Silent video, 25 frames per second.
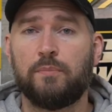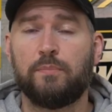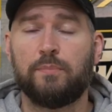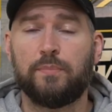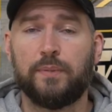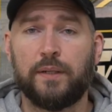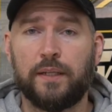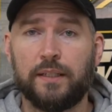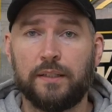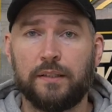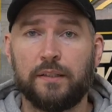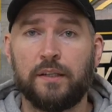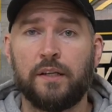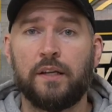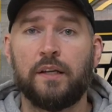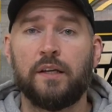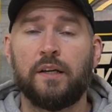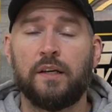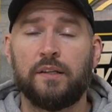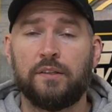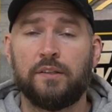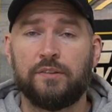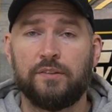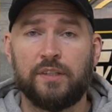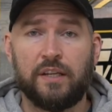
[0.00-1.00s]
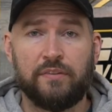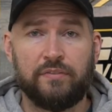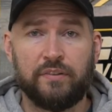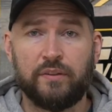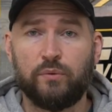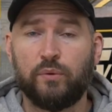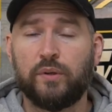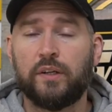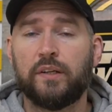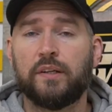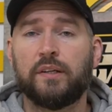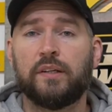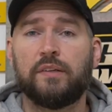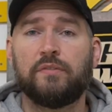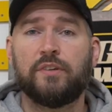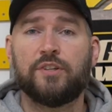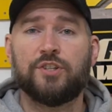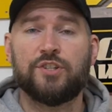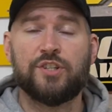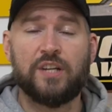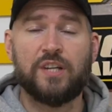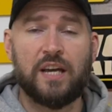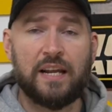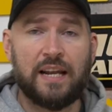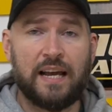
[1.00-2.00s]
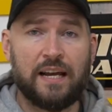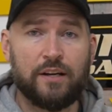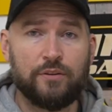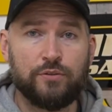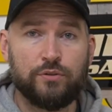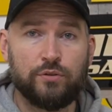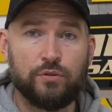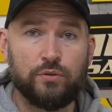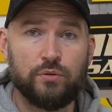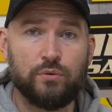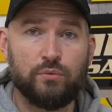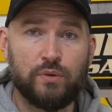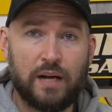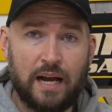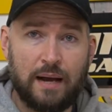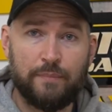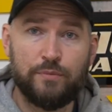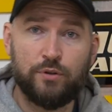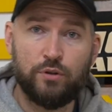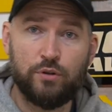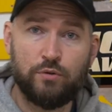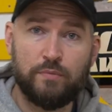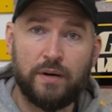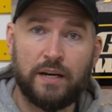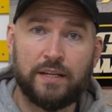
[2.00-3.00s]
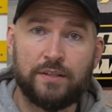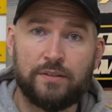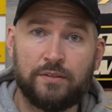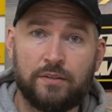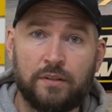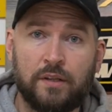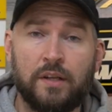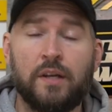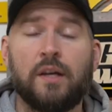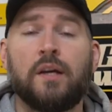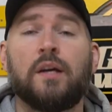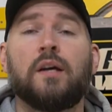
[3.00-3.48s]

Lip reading: but definitely want to give a shout out to Rob Dumas.